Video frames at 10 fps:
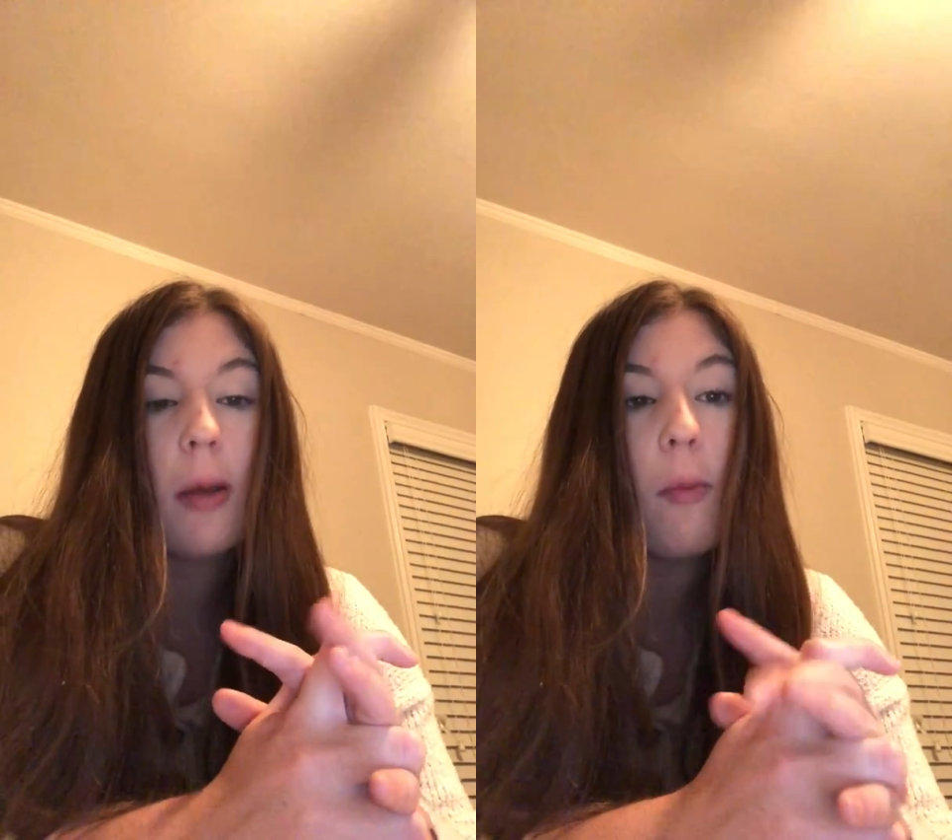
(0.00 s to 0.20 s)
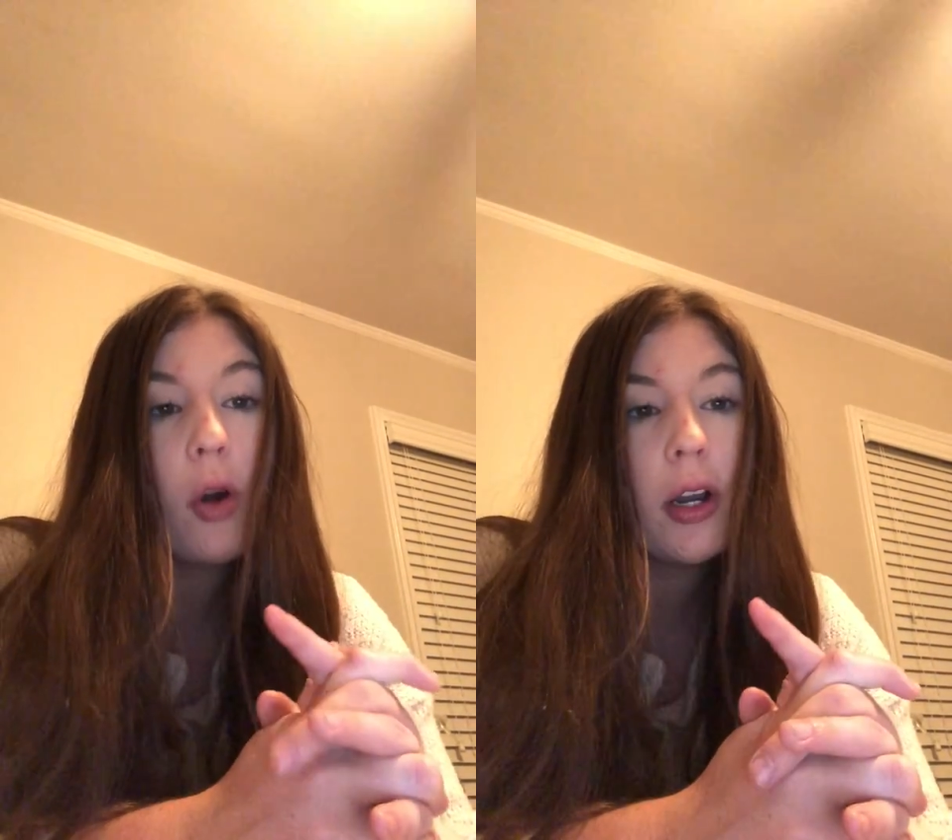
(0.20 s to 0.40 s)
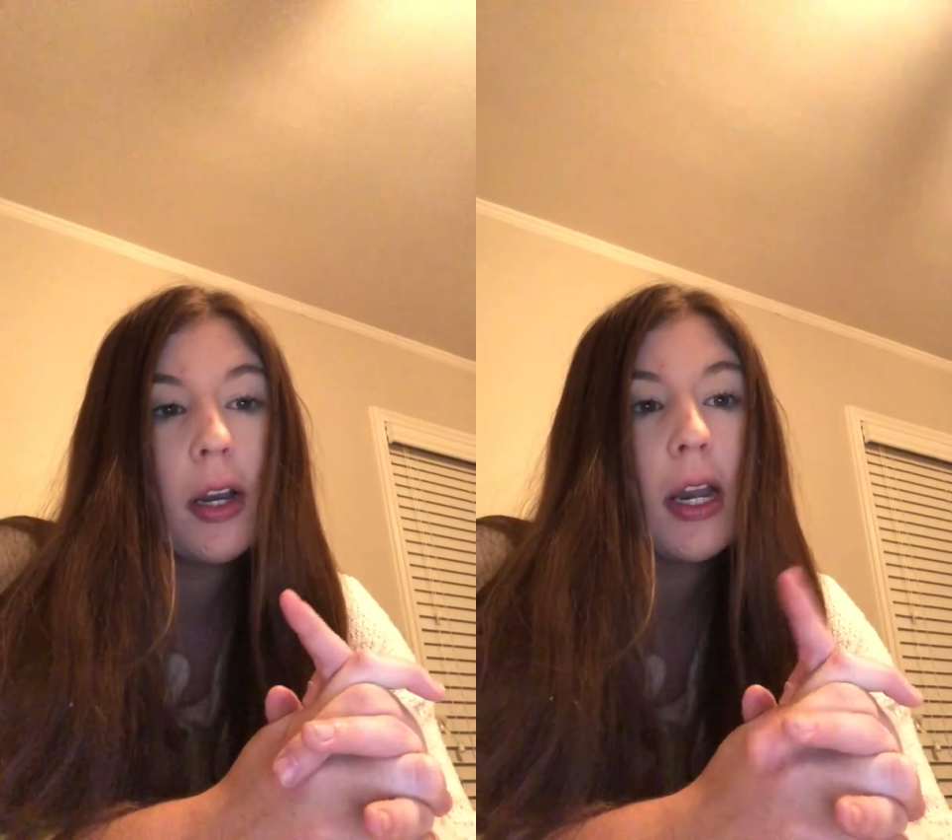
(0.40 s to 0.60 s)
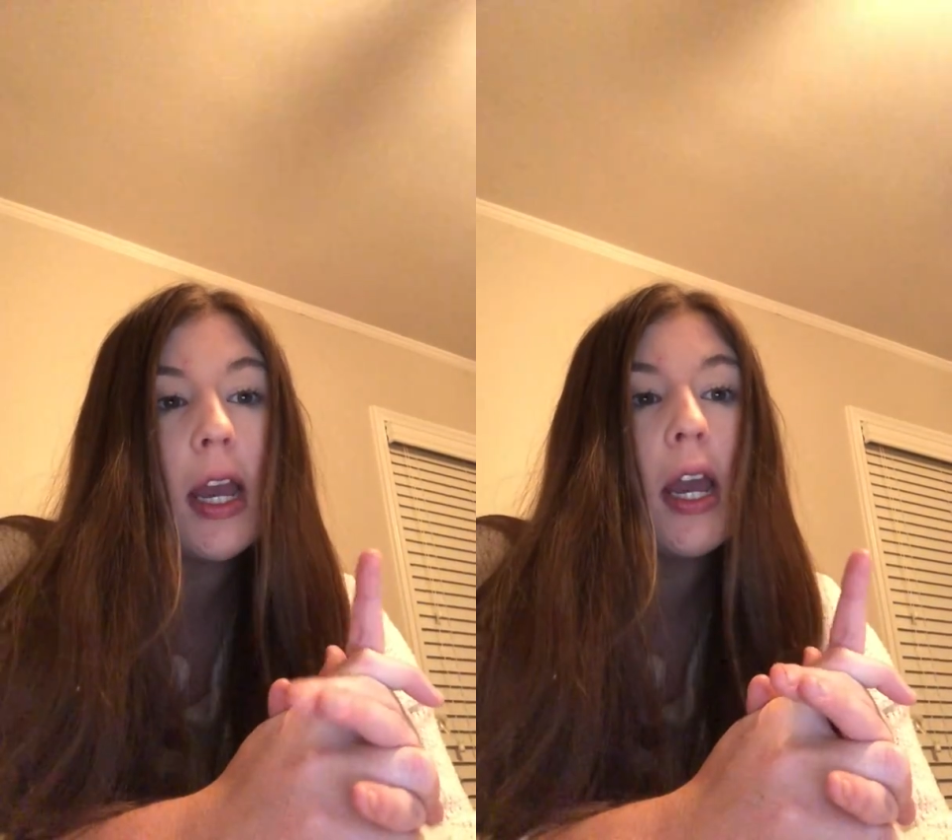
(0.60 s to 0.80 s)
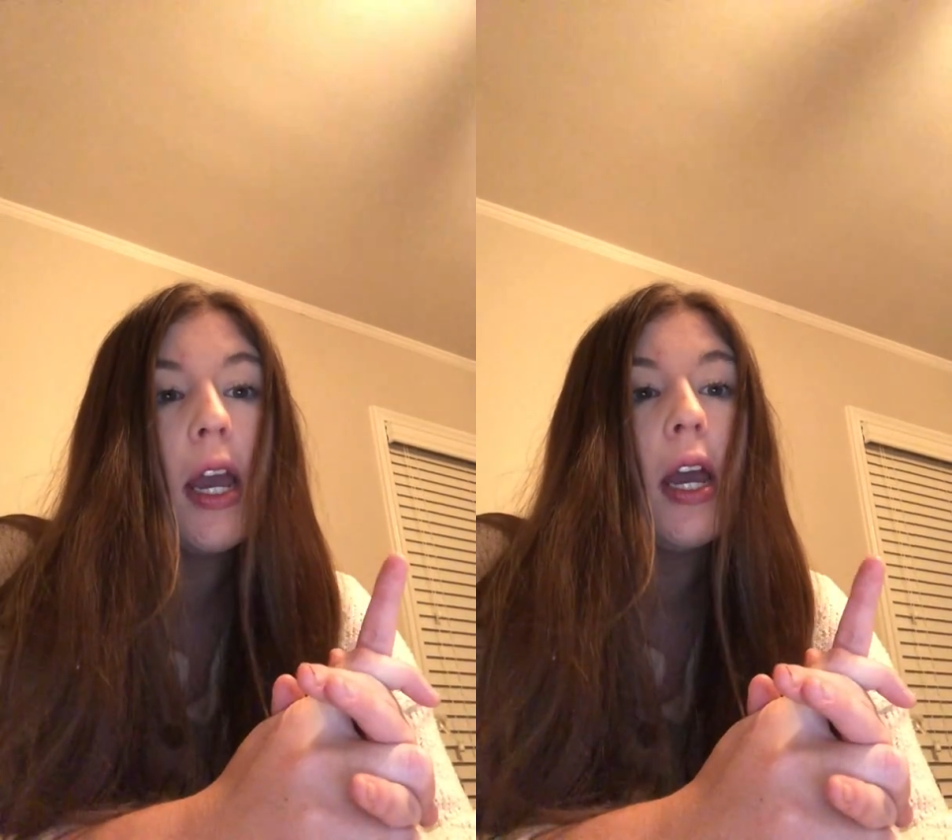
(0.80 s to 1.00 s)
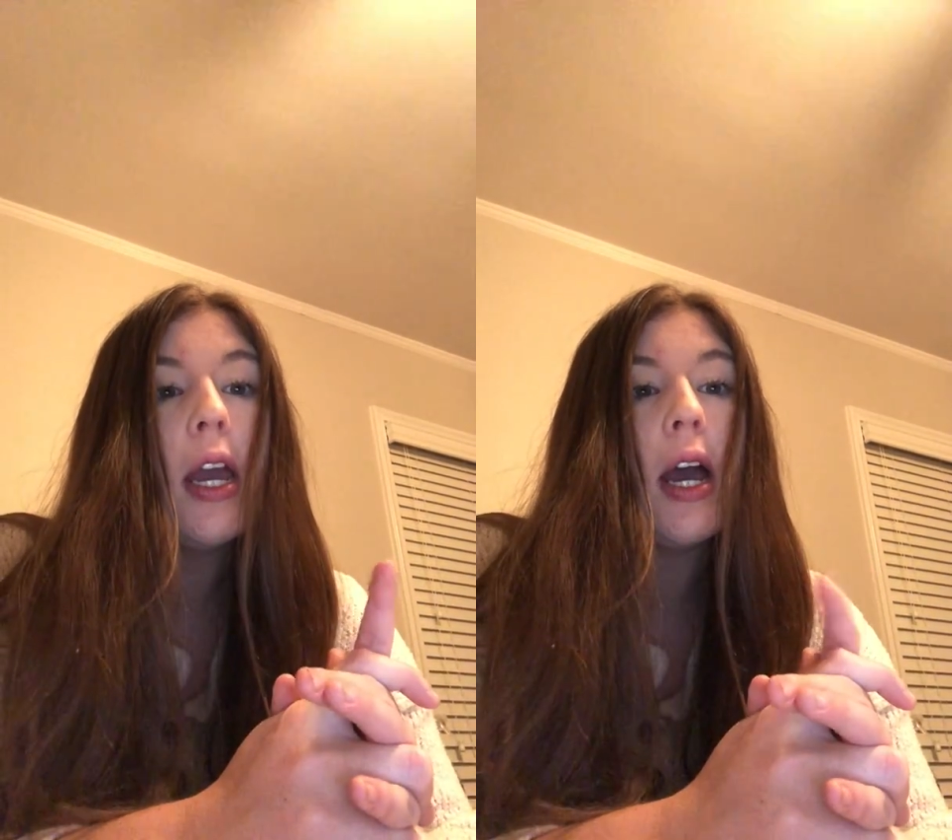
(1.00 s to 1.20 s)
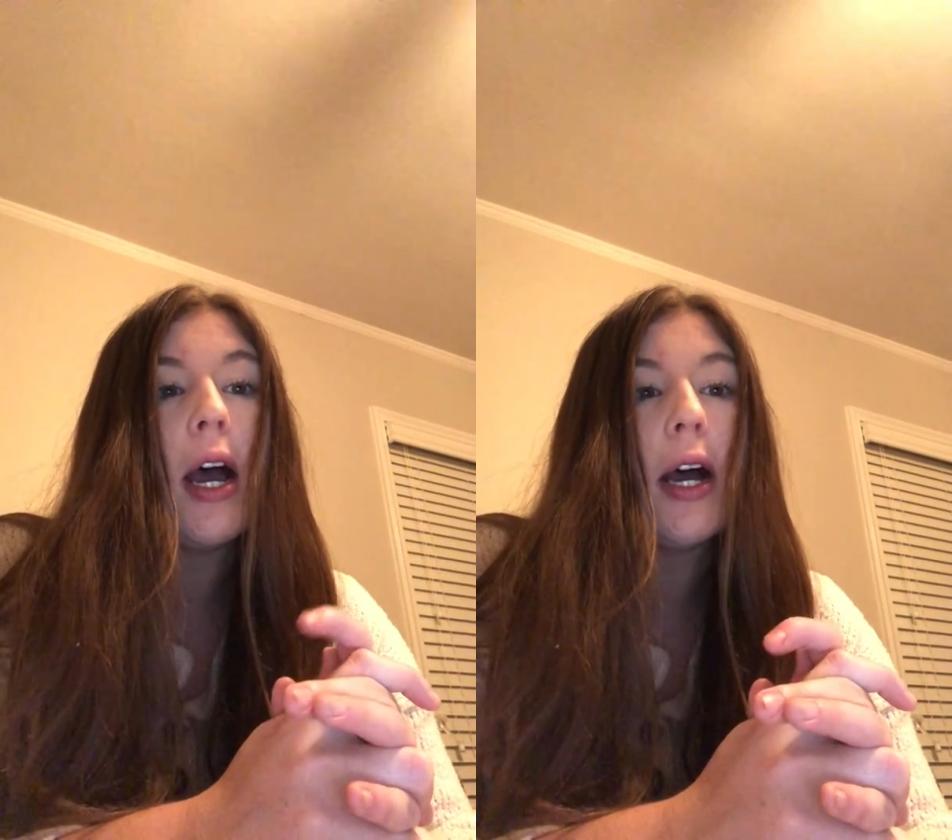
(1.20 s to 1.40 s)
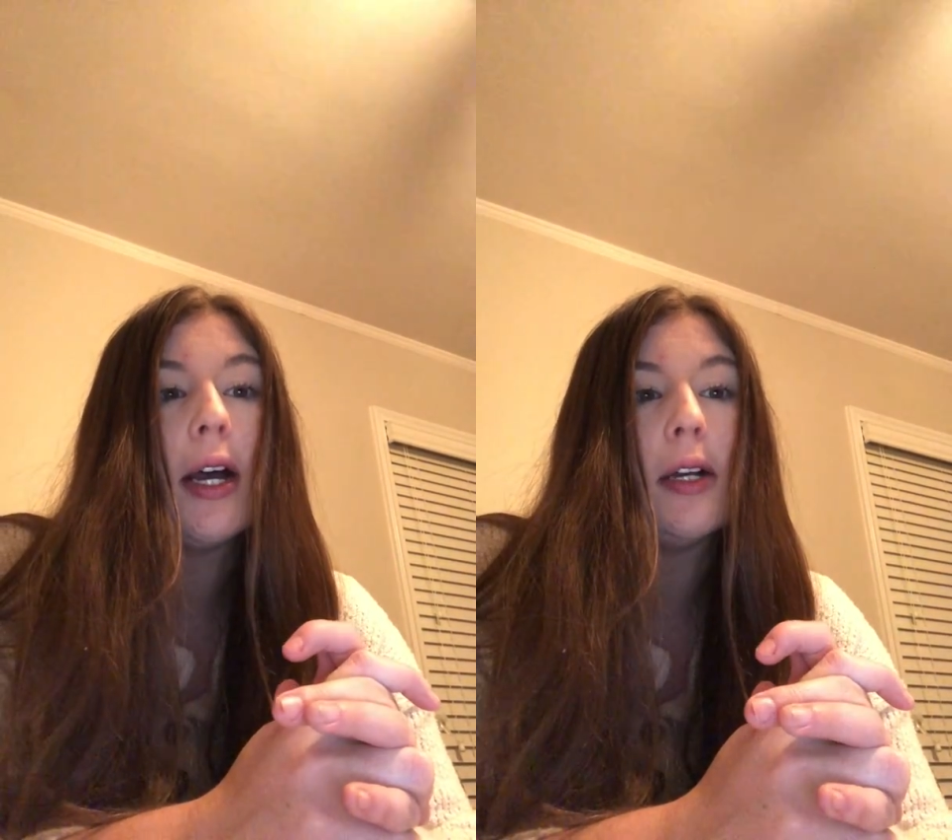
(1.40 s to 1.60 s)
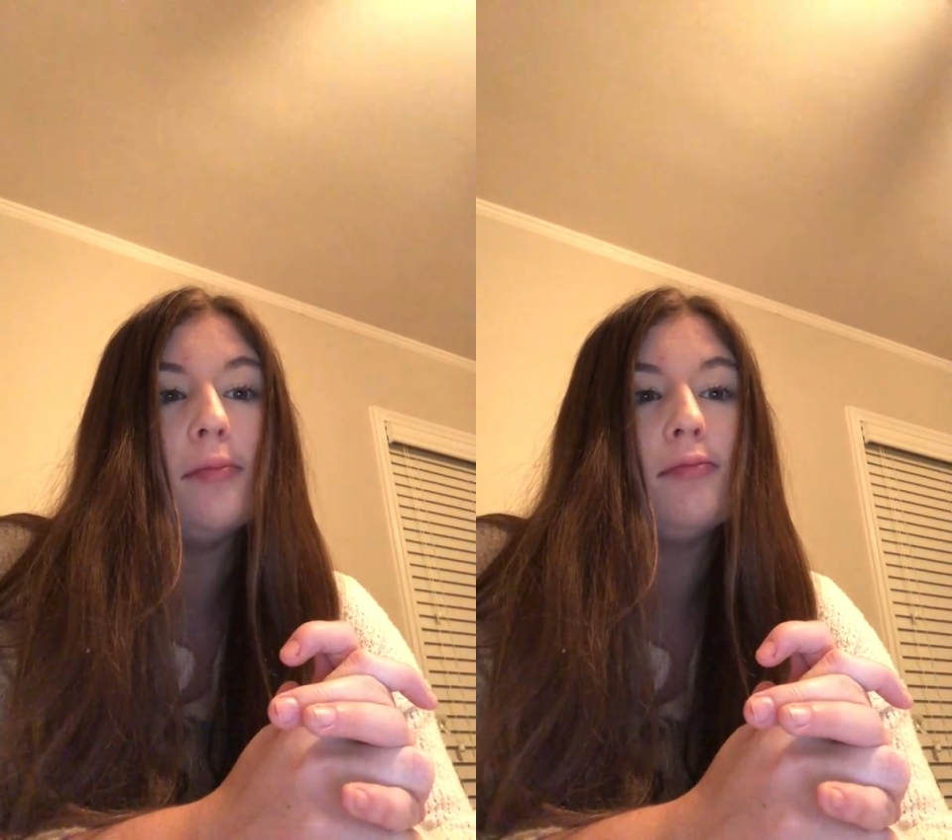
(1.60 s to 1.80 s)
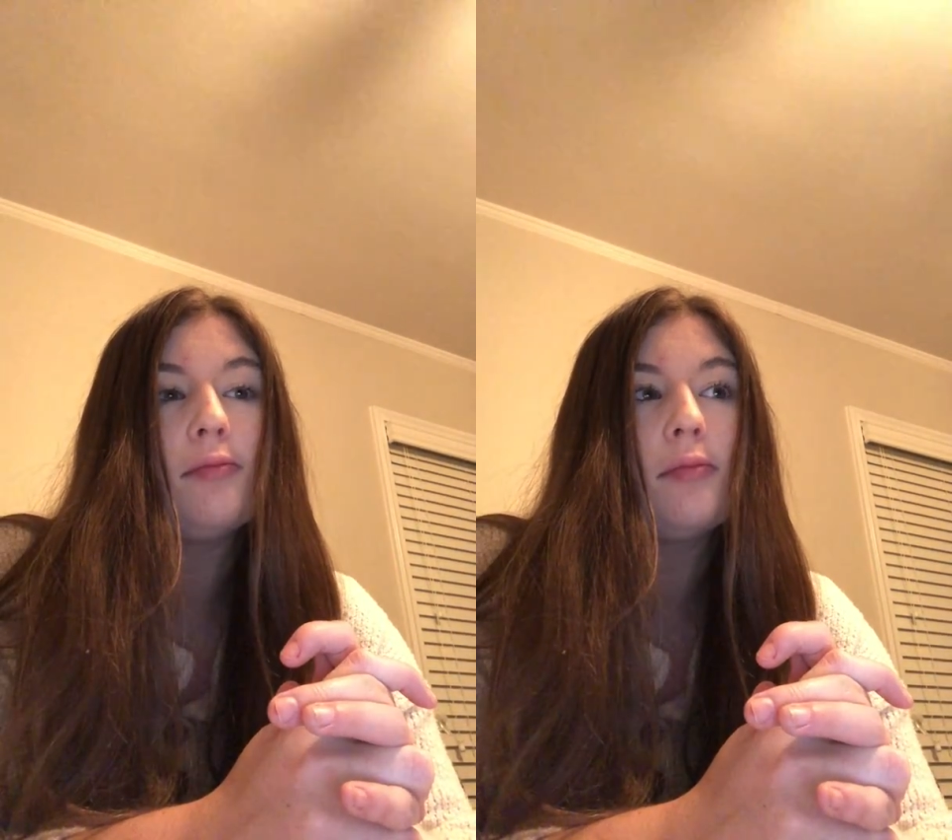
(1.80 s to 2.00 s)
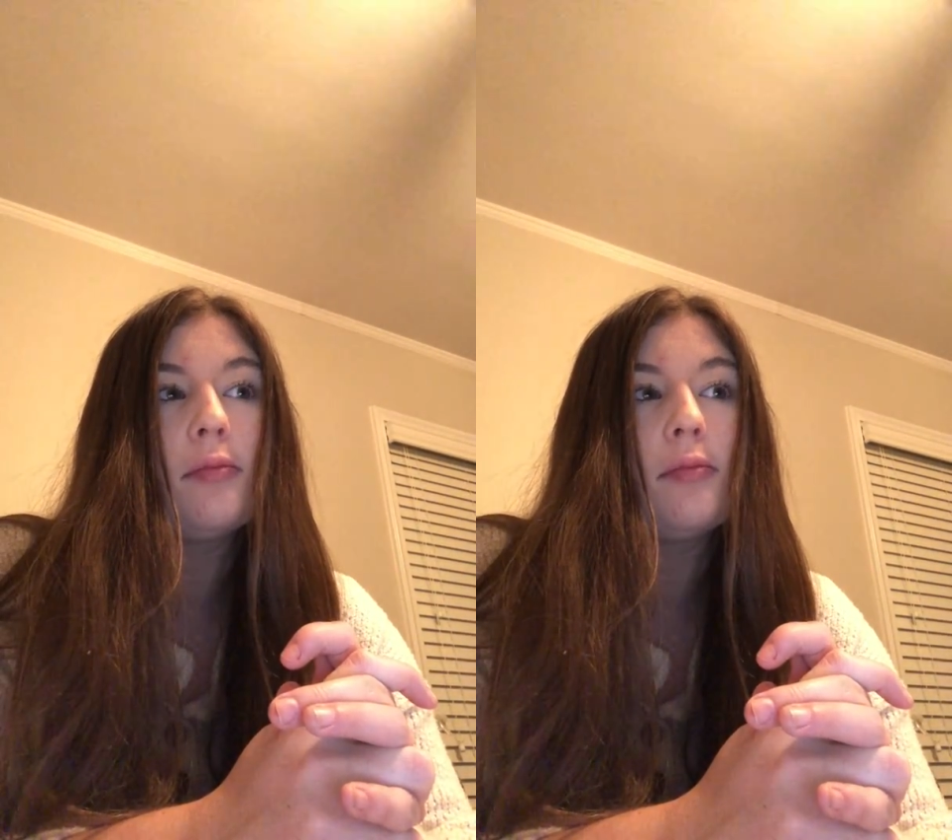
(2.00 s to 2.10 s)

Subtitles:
important. um,